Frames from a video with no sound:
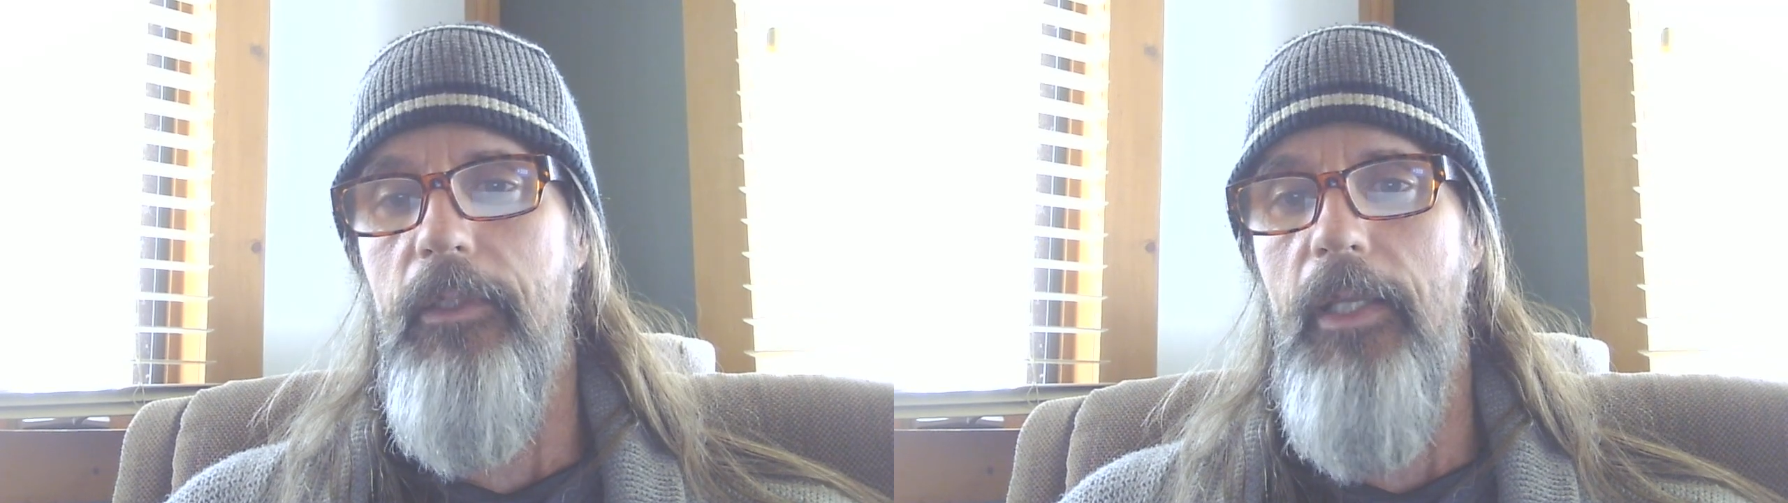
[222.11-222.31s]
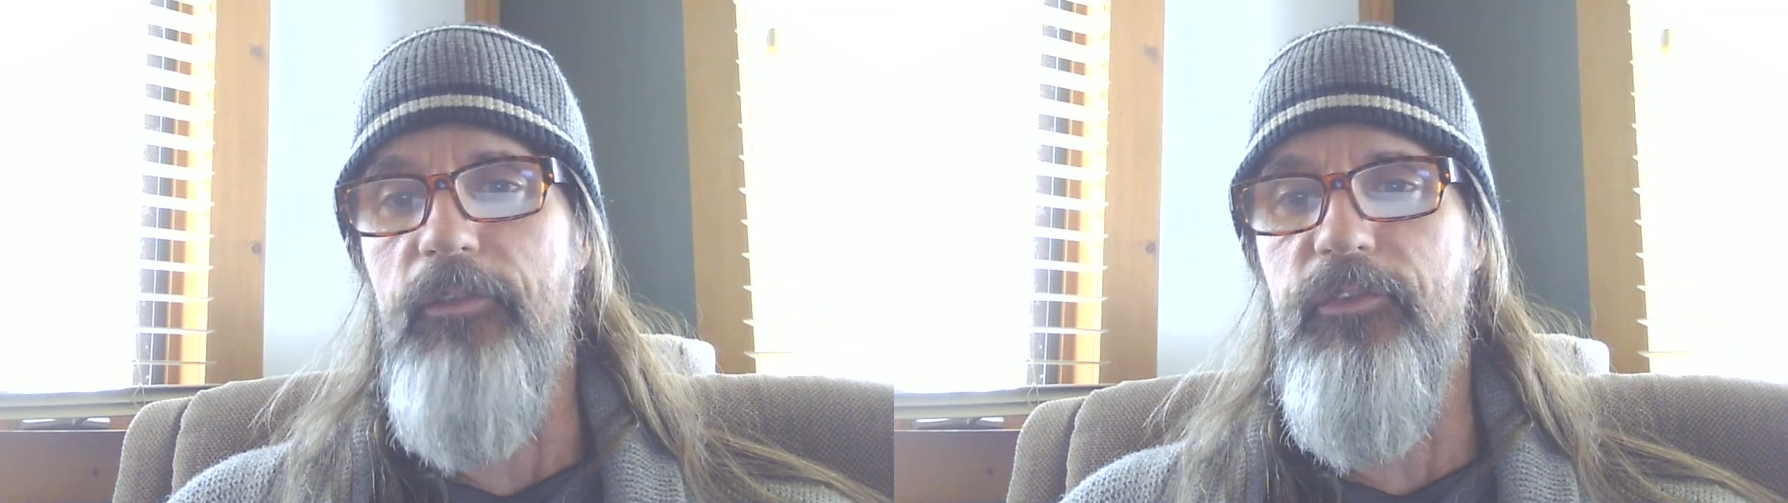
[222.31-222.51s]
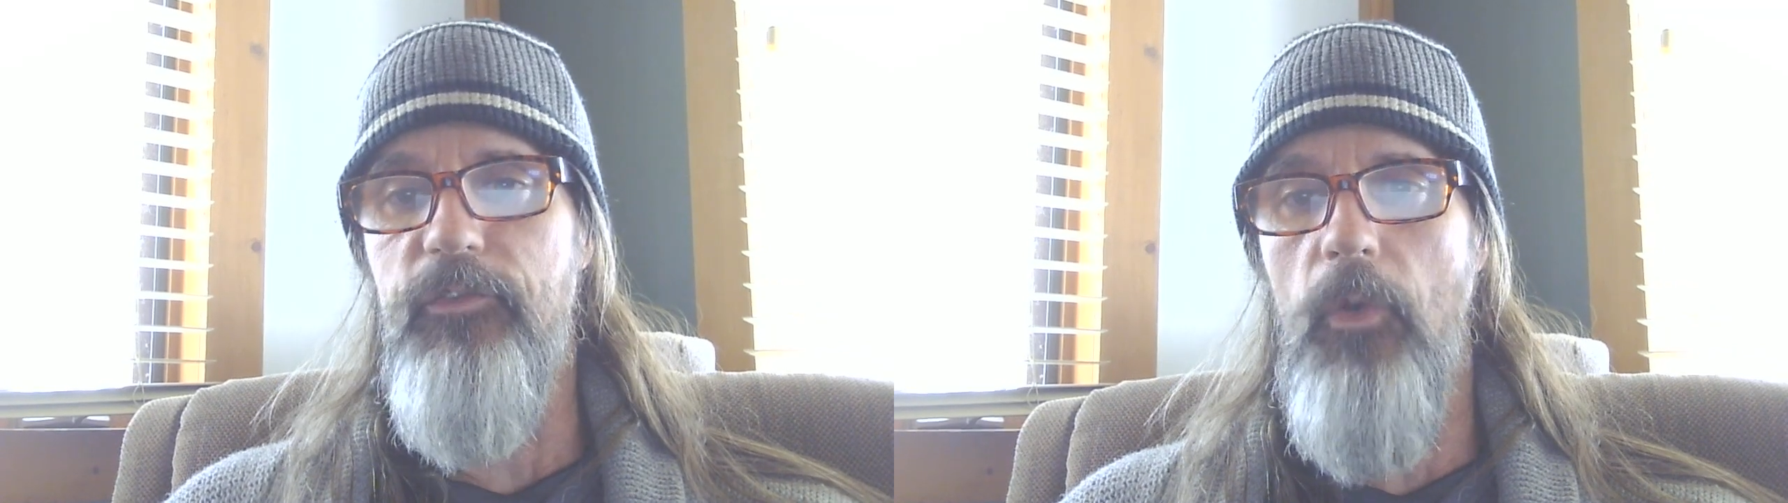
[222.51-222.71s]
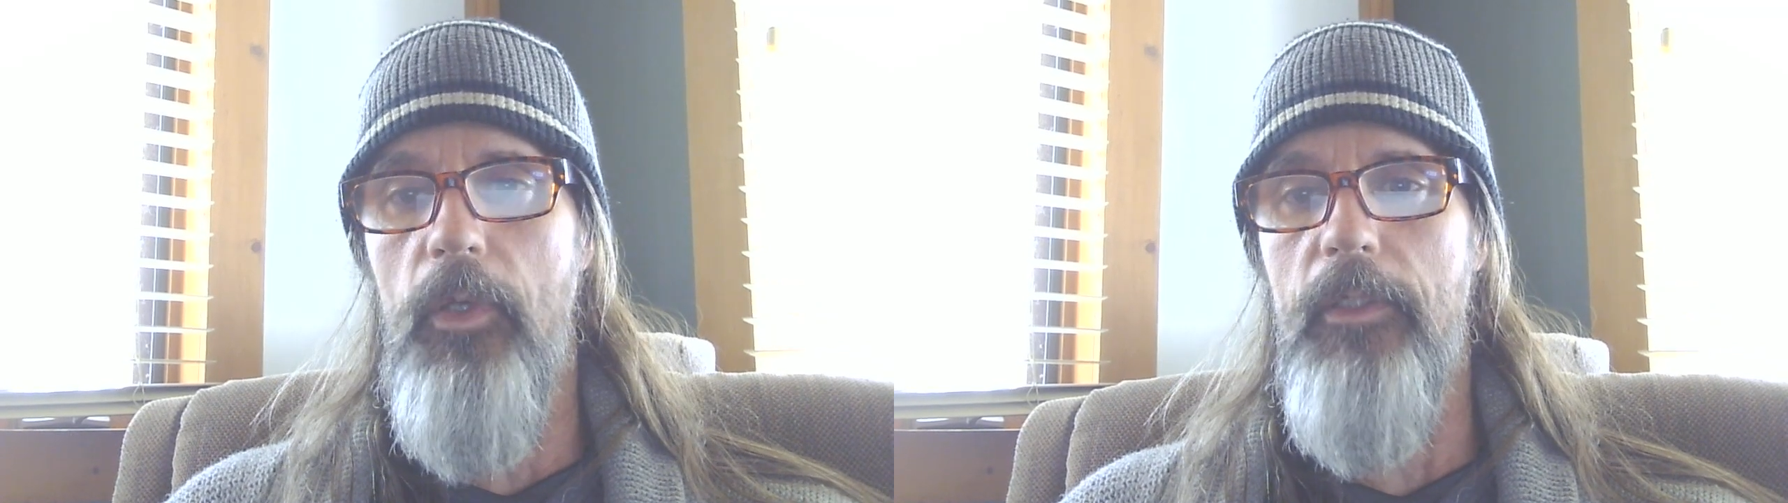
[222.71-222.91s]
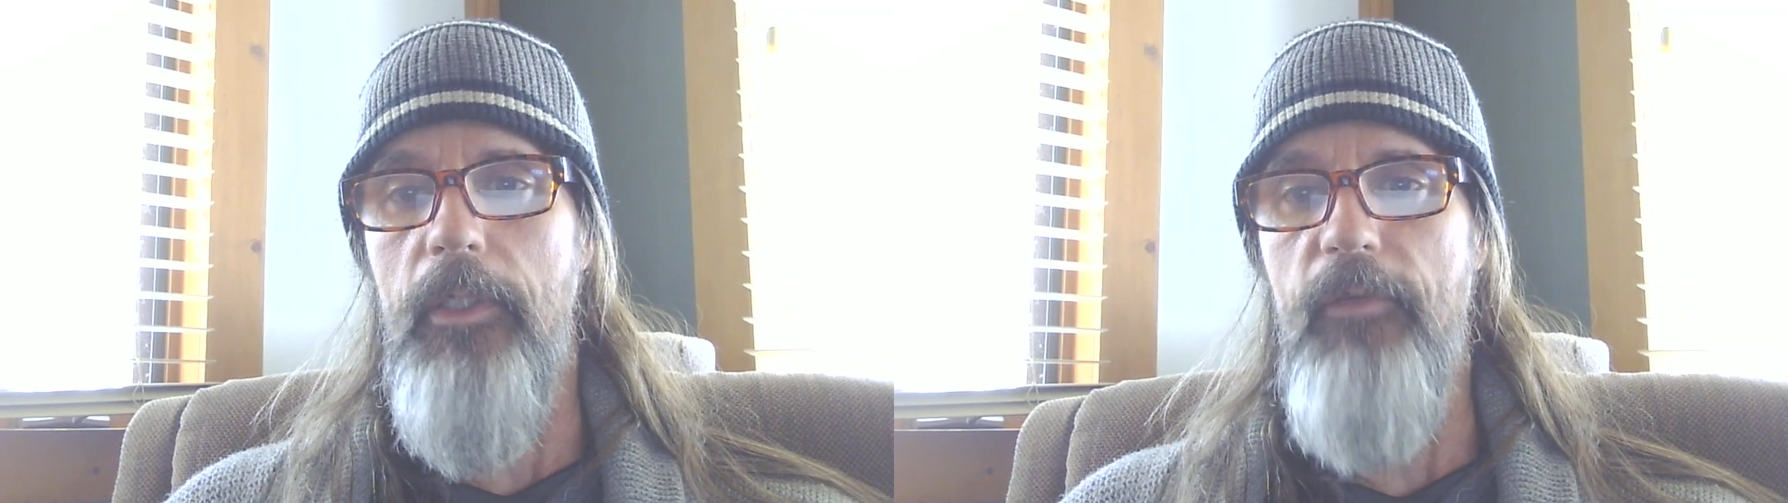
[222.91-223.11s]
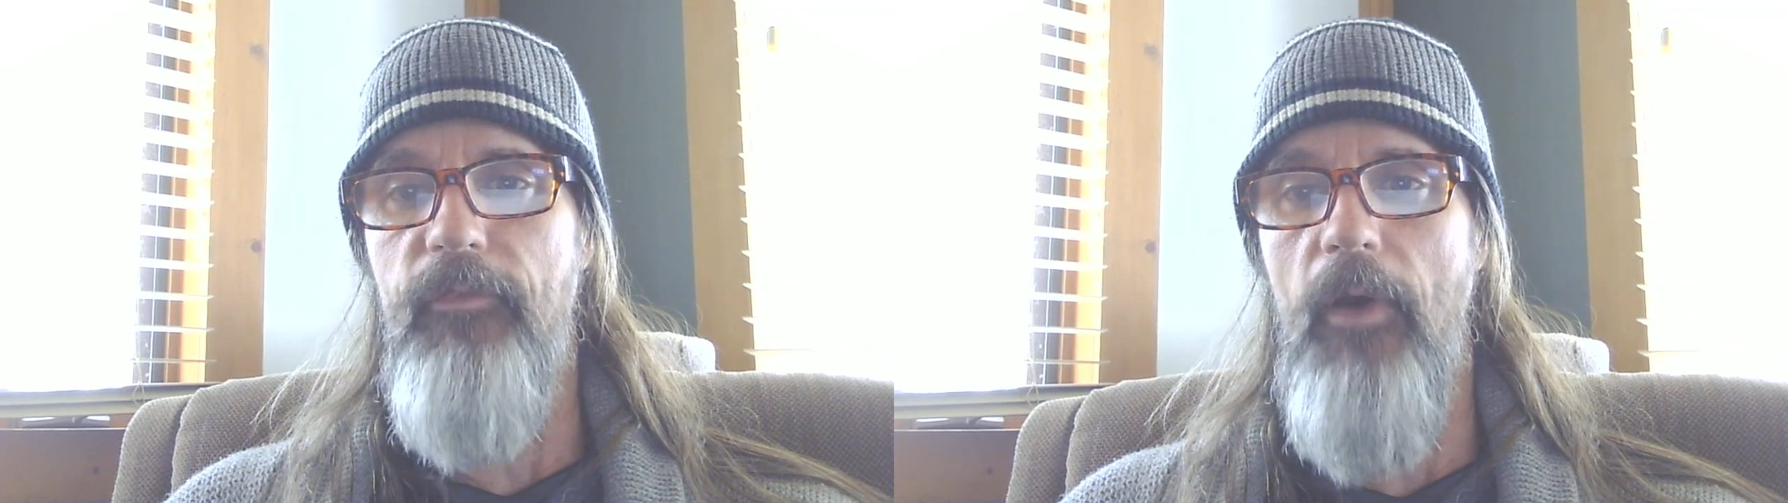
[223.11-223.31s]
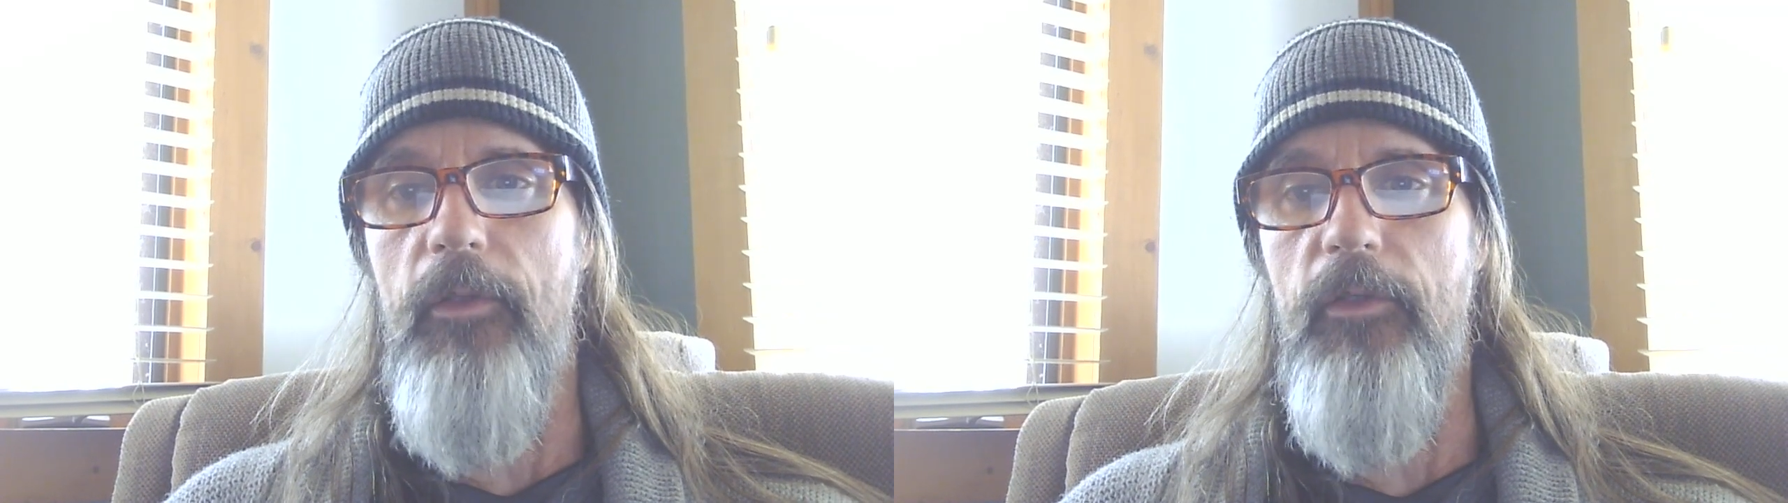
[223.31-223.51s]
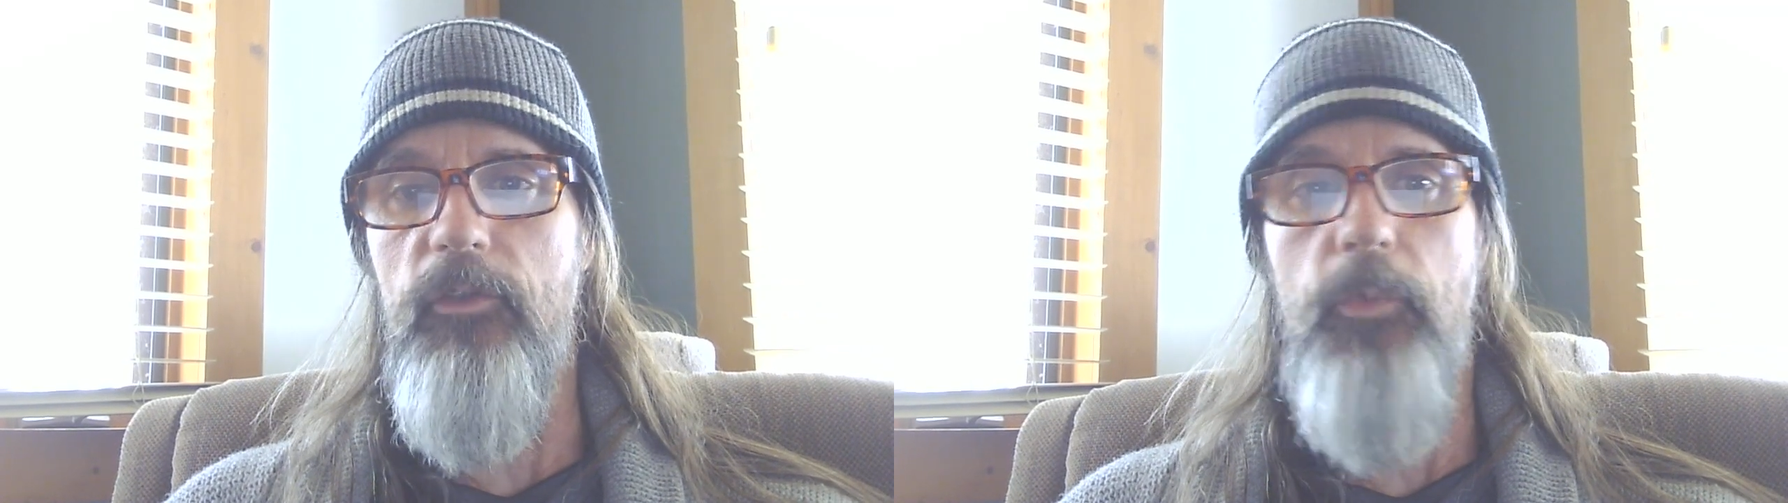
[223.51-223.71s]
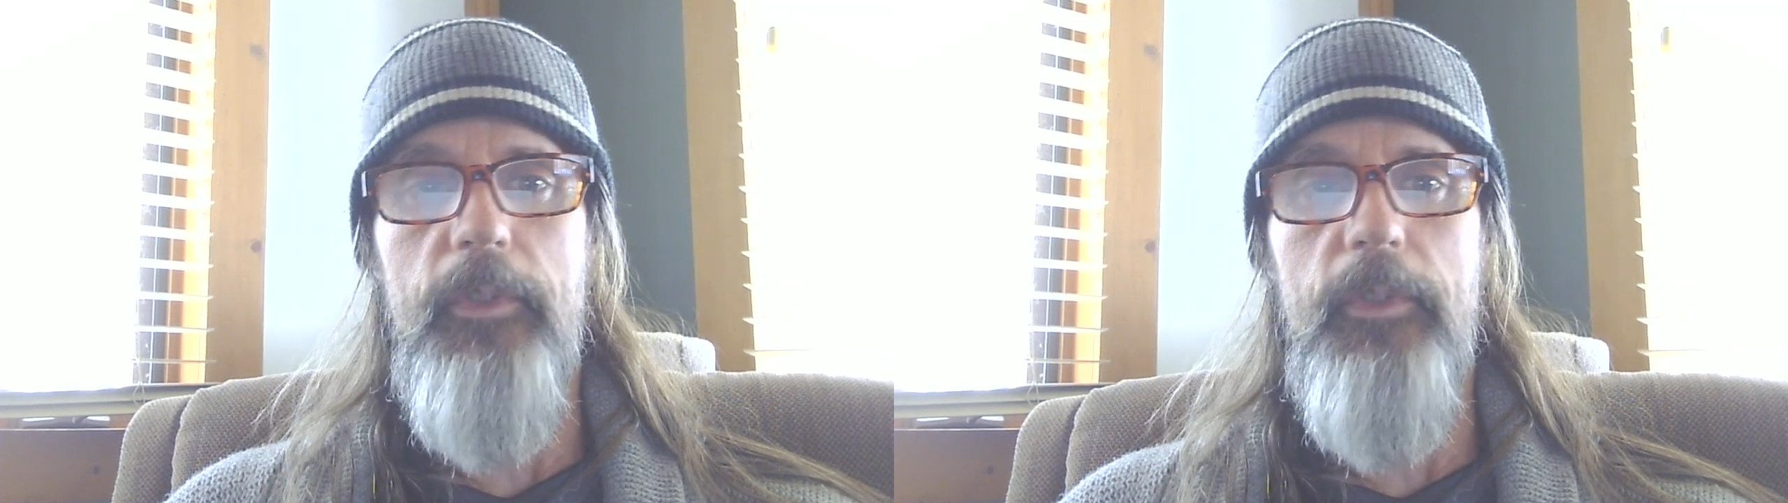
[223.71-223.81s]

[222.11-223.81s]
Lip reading: historically, fathers were